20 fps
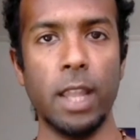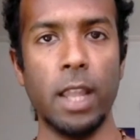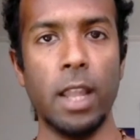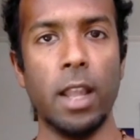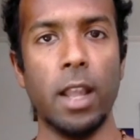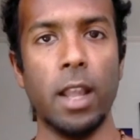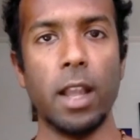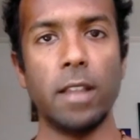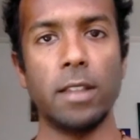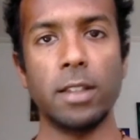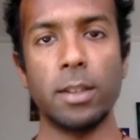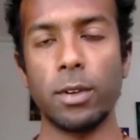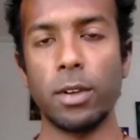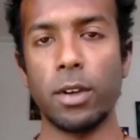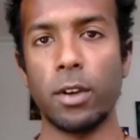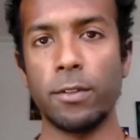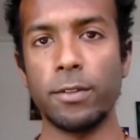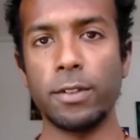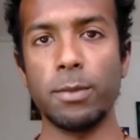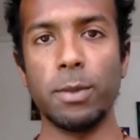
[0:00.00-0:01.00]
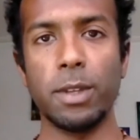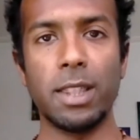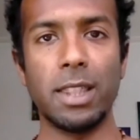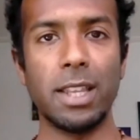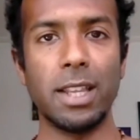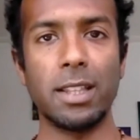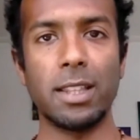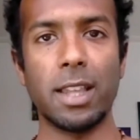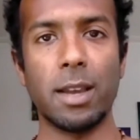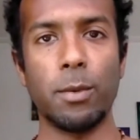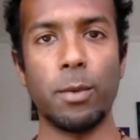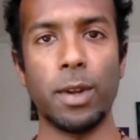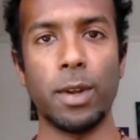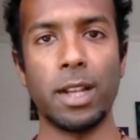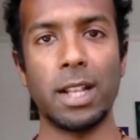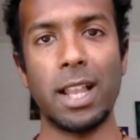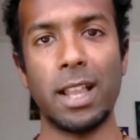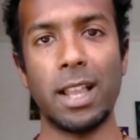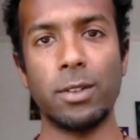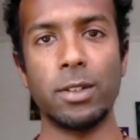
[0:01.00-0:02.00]
And so often we think that we're
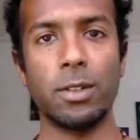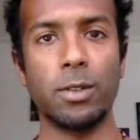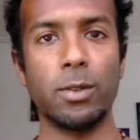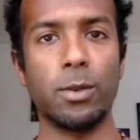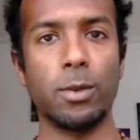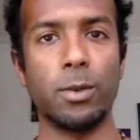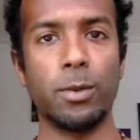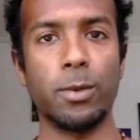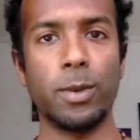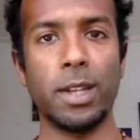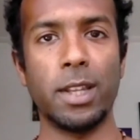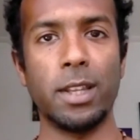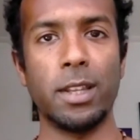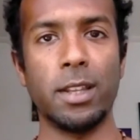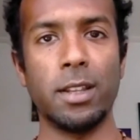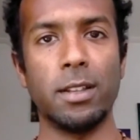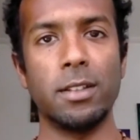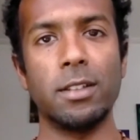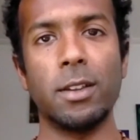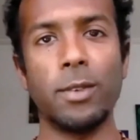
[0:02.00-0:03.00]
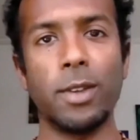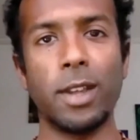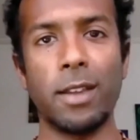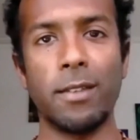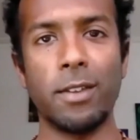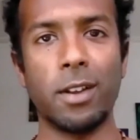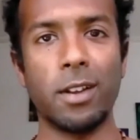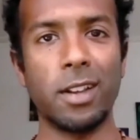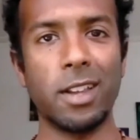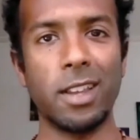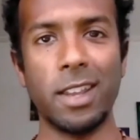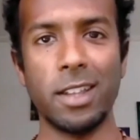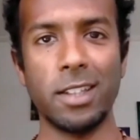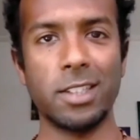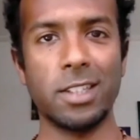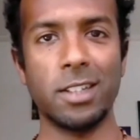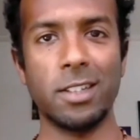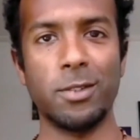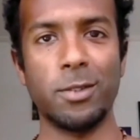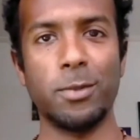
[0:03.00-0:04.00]
clouded, or we don't have our
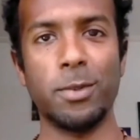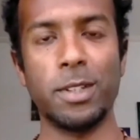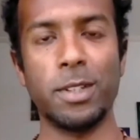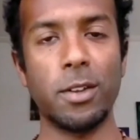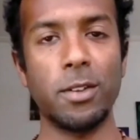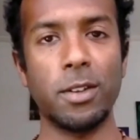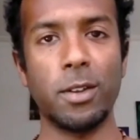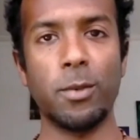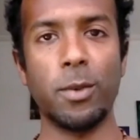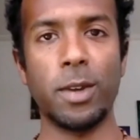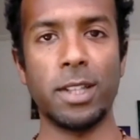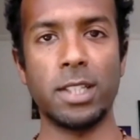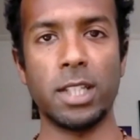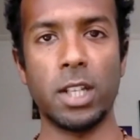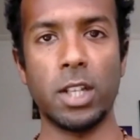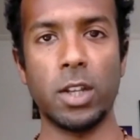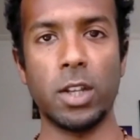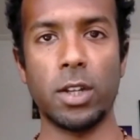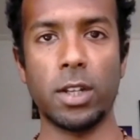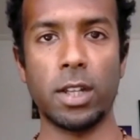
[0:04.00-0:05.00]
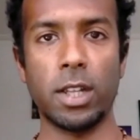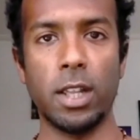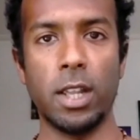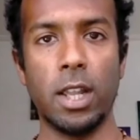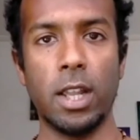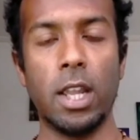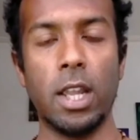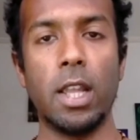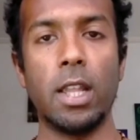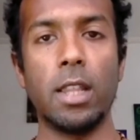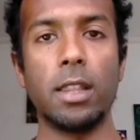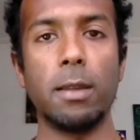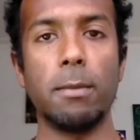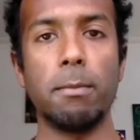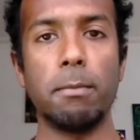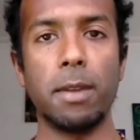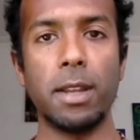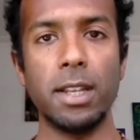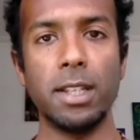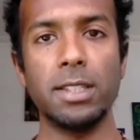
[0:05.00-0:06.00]
connection, or we don't know where to look. The
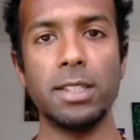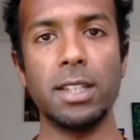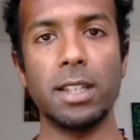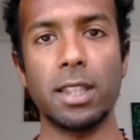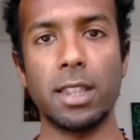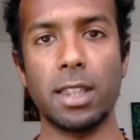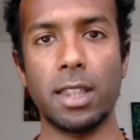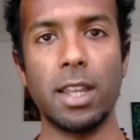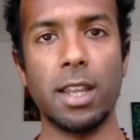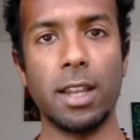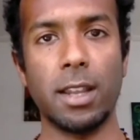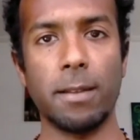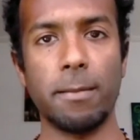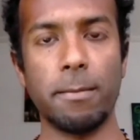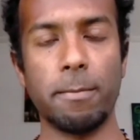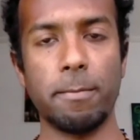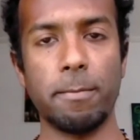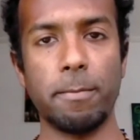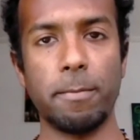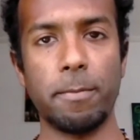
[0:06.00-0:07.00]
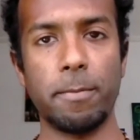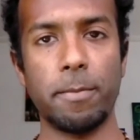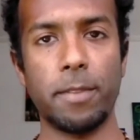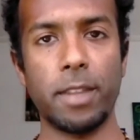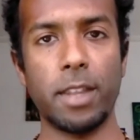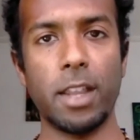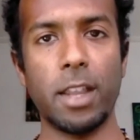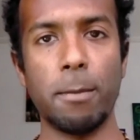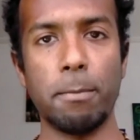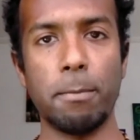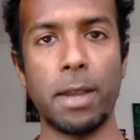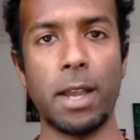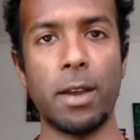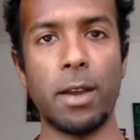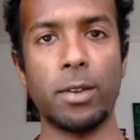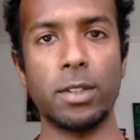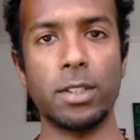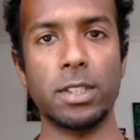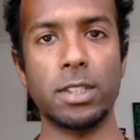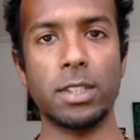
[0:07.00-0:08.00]
amazing thing
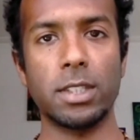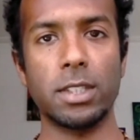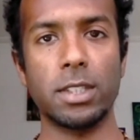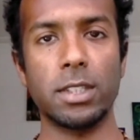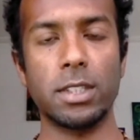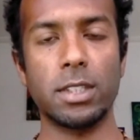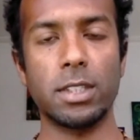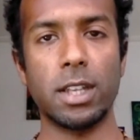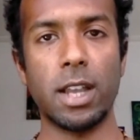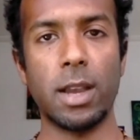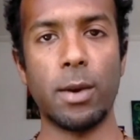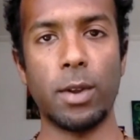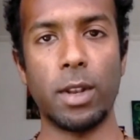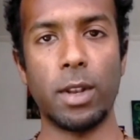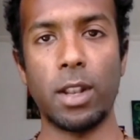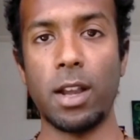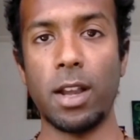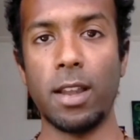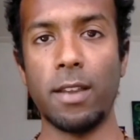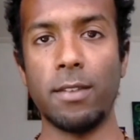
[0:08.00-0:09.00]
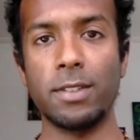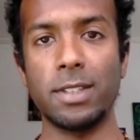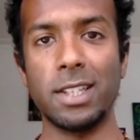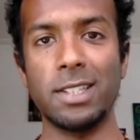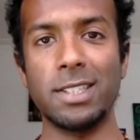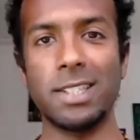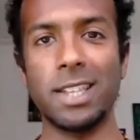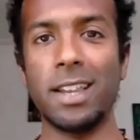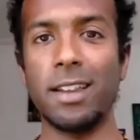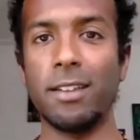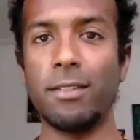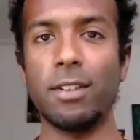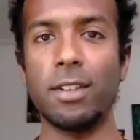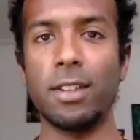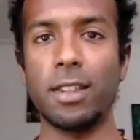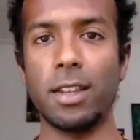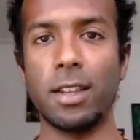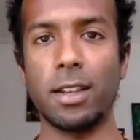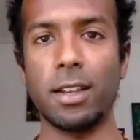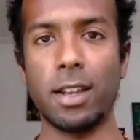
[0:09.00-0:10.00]
about our lives is that
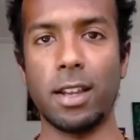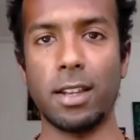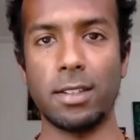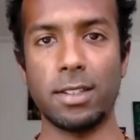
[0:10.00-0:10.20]
everything has a